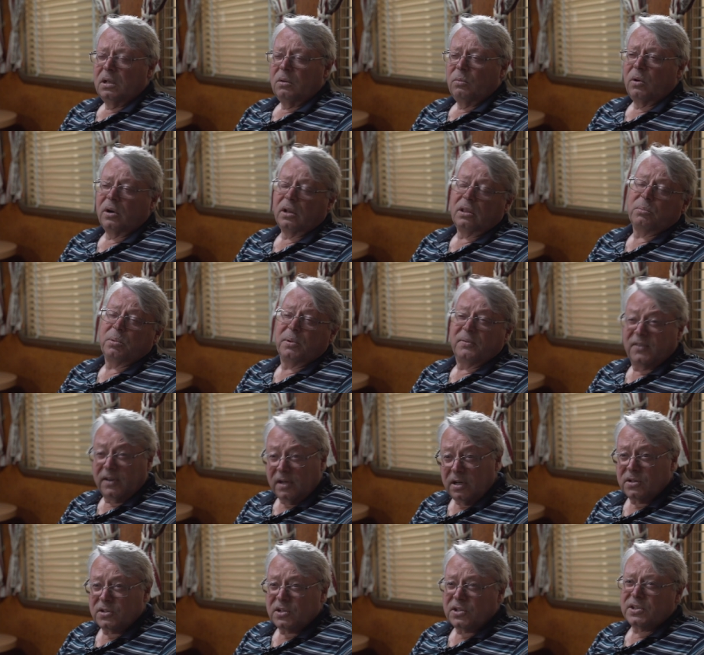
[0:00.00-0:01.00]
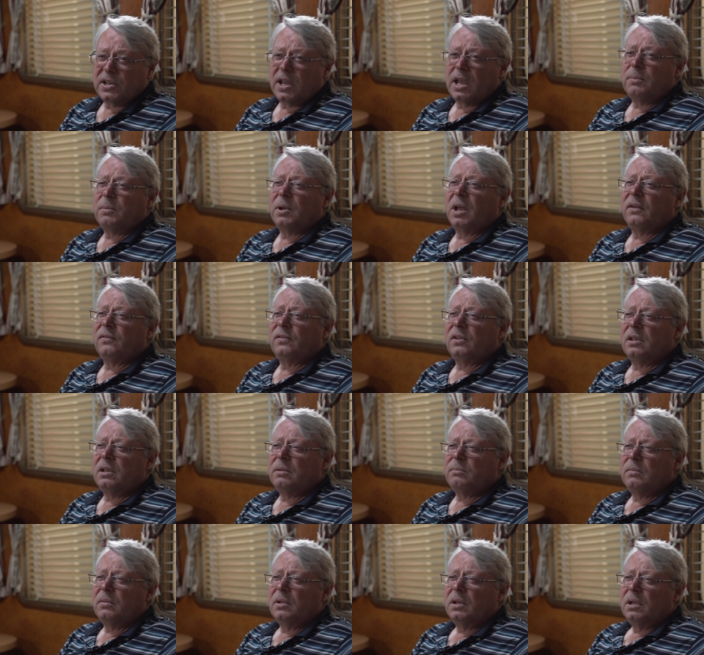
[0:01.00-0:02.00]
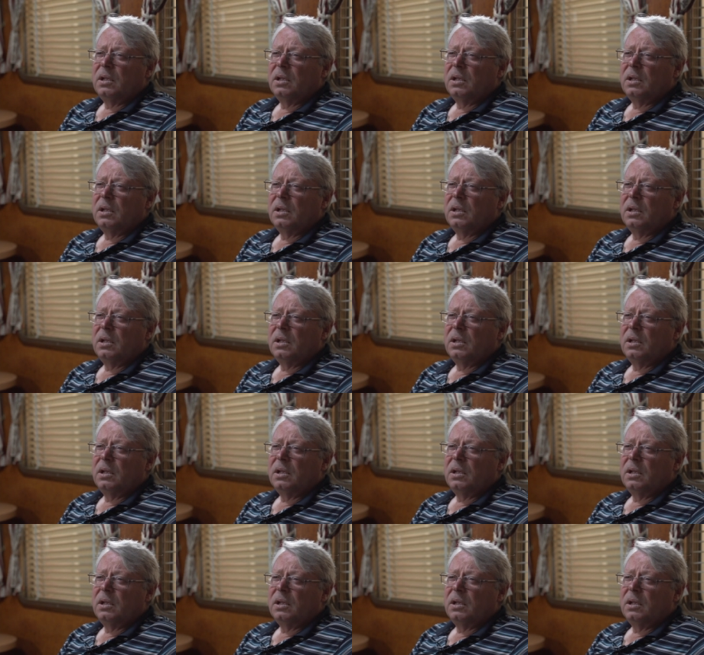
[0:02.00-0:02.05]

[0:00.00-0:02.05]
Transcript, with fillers: One of the pavilions is named after him.